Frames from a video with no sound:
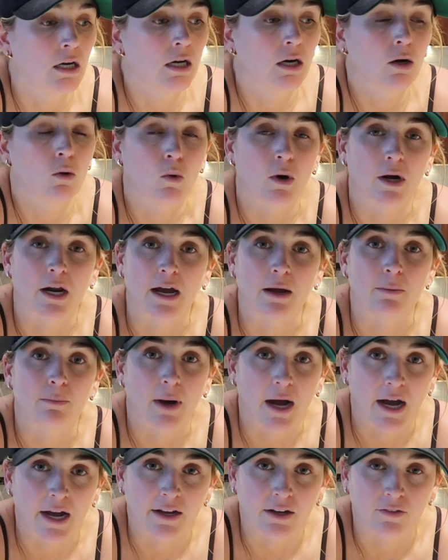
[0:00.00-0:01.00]
what I
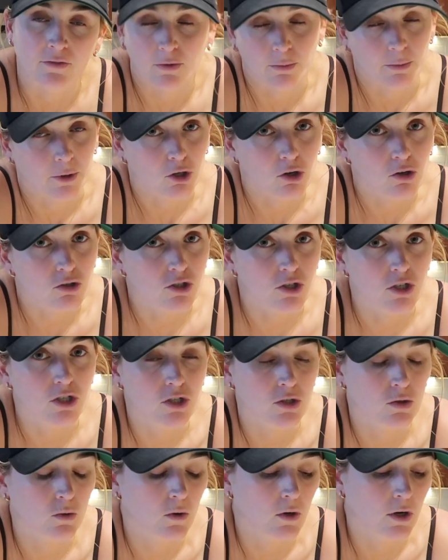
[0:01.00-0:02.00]
buy from the grocery
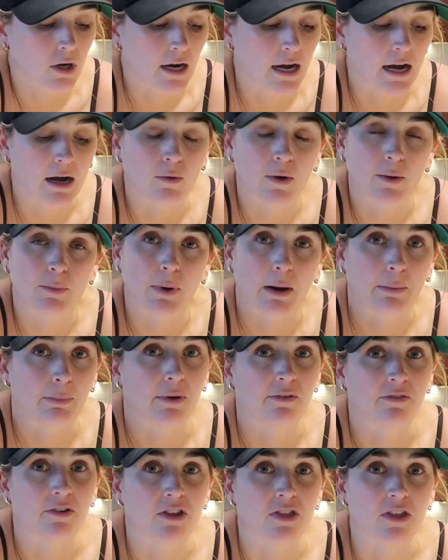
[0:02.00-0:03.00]
store, how I prep
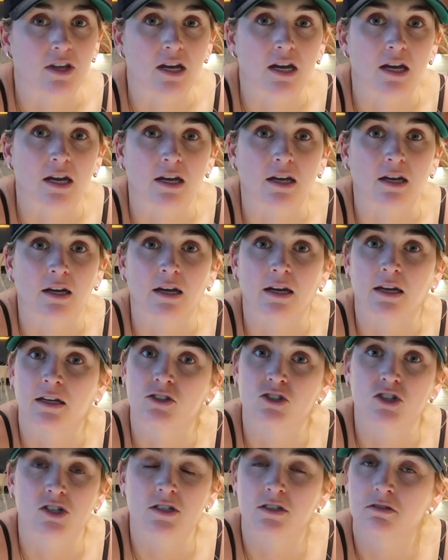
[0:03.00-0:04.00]
everything, and
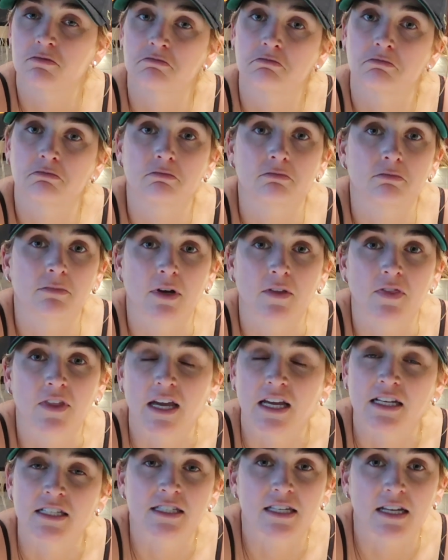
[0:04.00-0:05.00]
just the
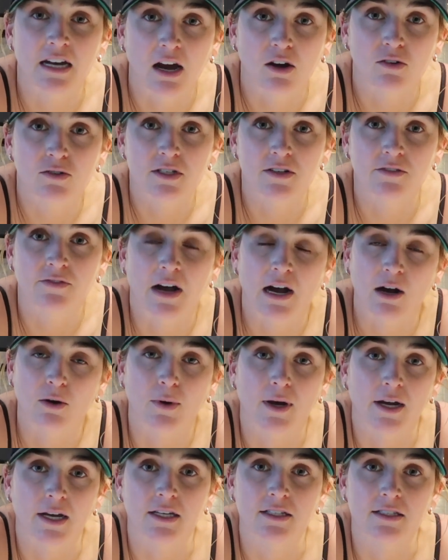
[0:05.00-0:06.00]
ins and outs of how
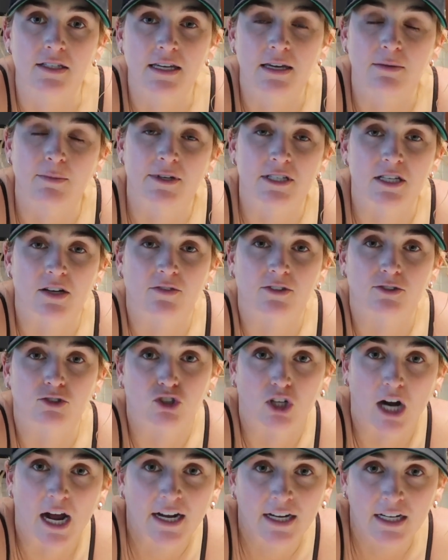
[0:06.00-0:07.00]
I keep myself on
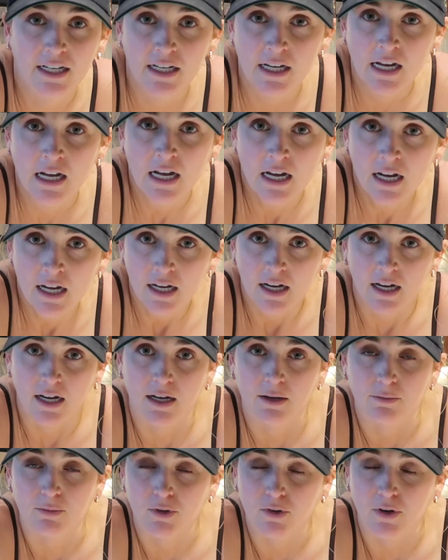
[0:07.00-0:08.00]
track
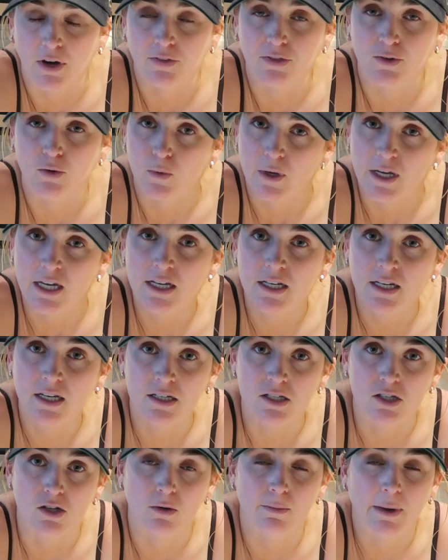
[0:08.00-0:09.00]
throughout the week.
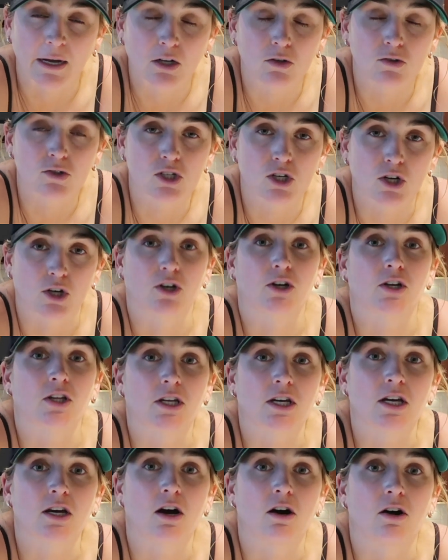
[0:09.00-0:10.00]
So my goals
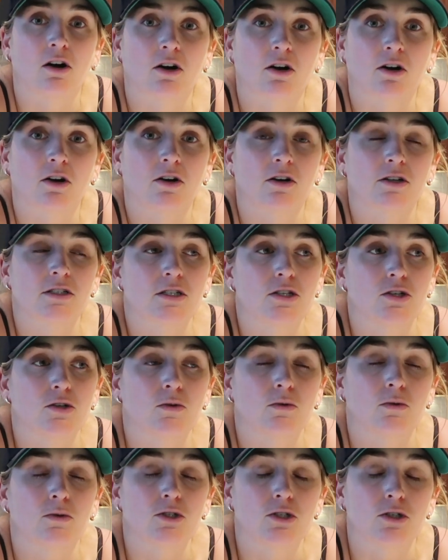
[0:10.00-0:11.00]
currently are
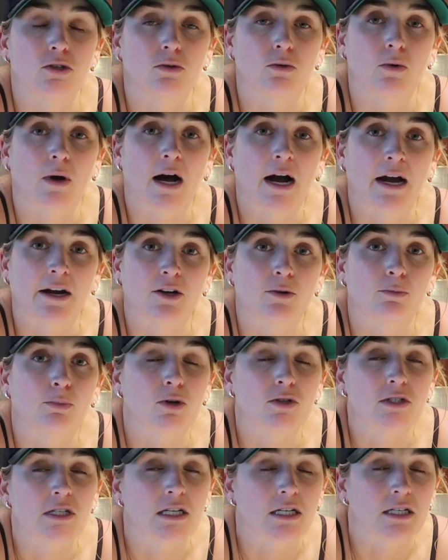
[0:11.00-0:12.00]
to do a higher
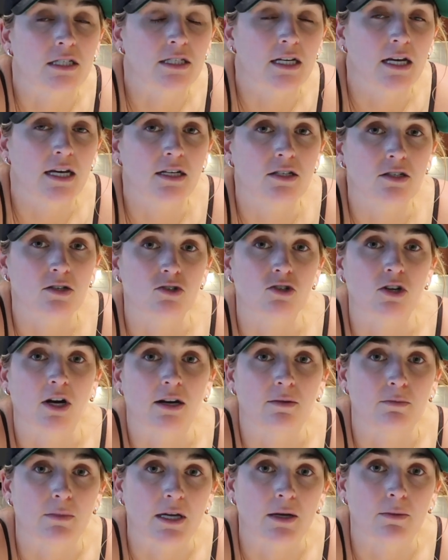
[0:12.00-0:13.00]
protein intake to try to
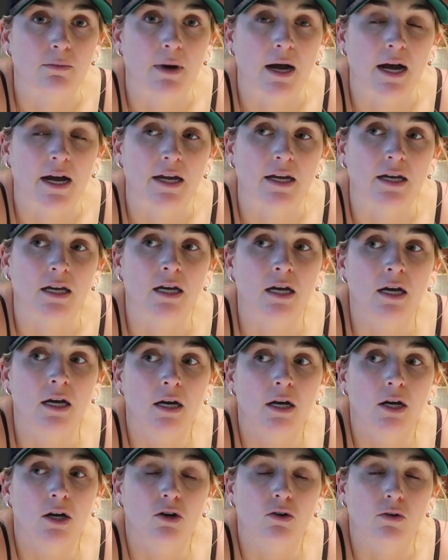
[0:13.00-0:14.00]
meet my
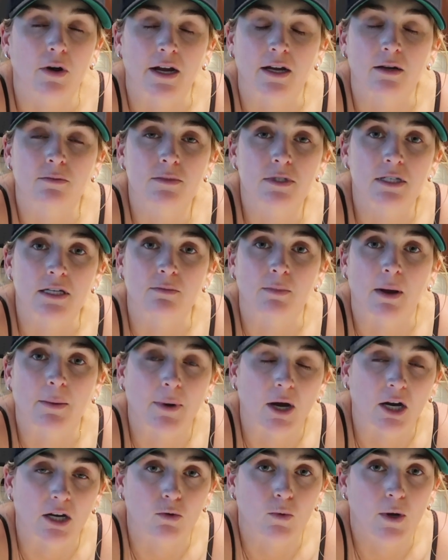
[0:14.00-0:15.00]
grams in my
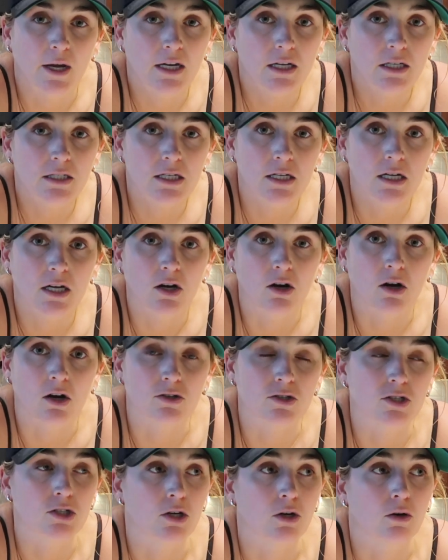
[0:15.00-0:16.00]
body weight.
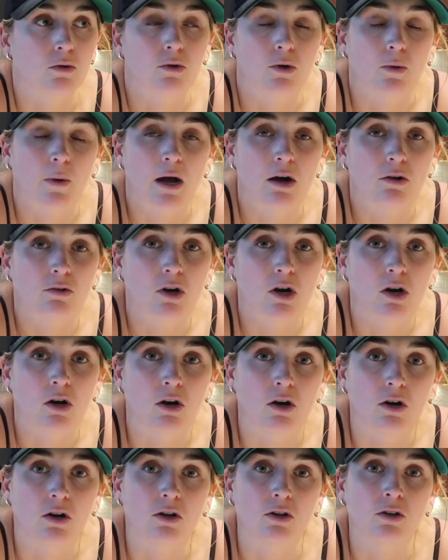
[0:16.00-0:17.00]
Also, no
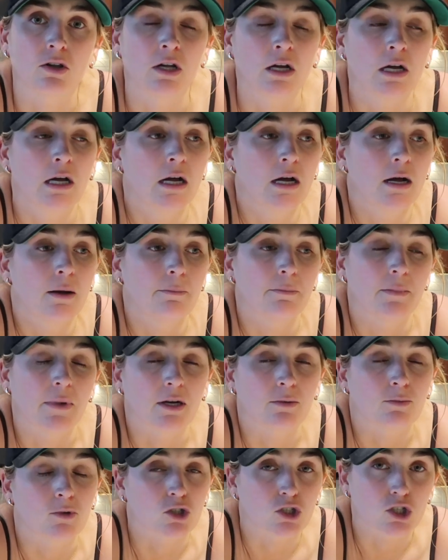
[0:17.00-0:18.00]
alcohol,
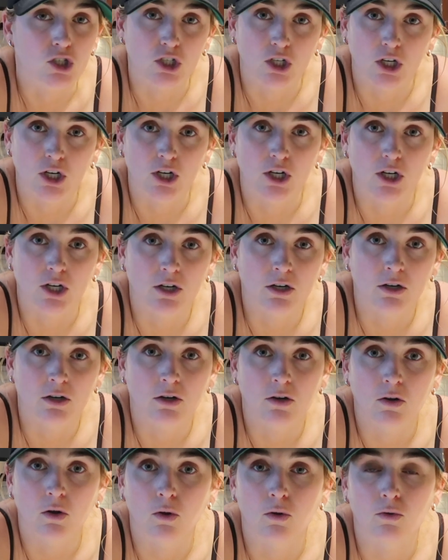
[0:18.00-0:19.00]
minimal sugar,
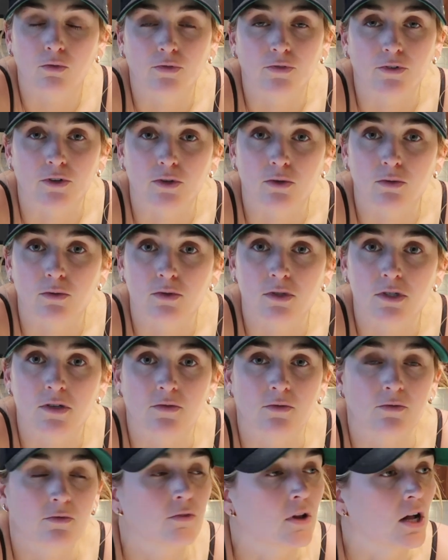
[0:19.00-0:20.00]
whole foods,
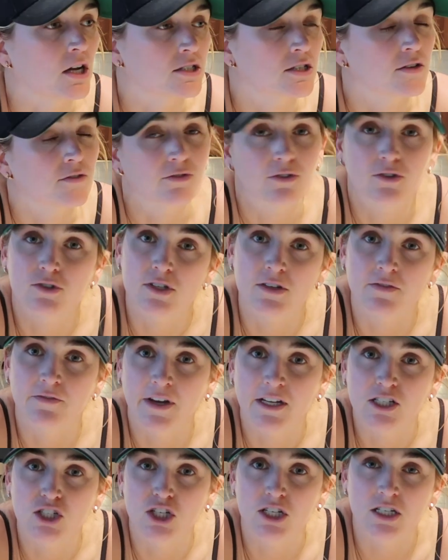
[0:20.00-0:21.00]
lots of fruits and
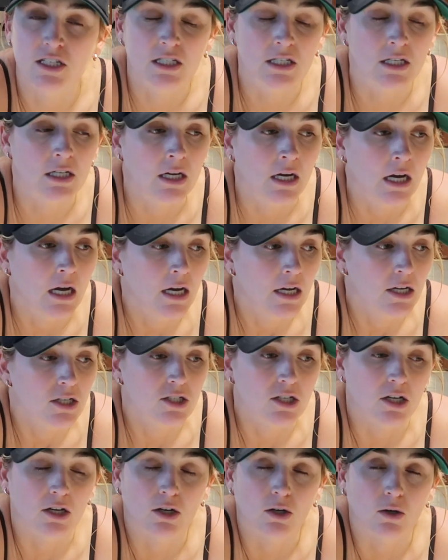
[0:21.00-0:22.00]
veggies.
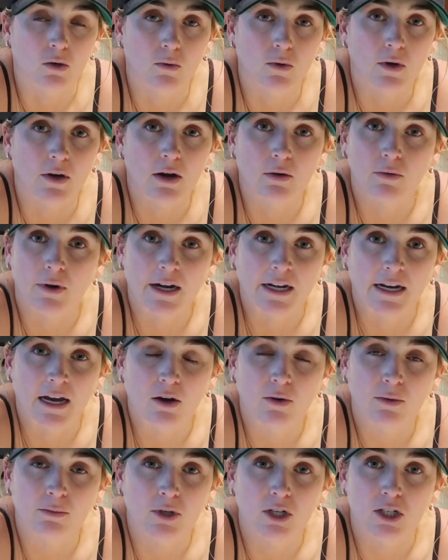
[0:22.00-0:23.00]
So right now
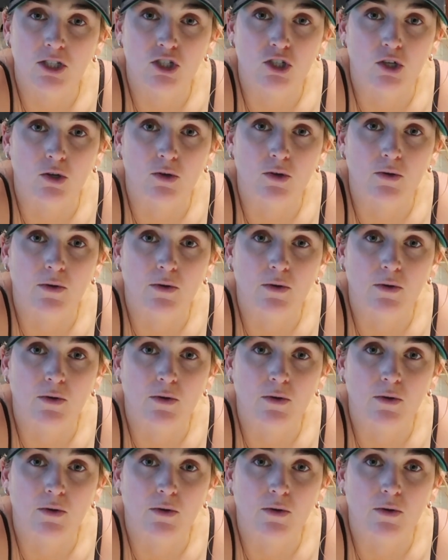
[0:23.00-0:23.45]
I'm going to show you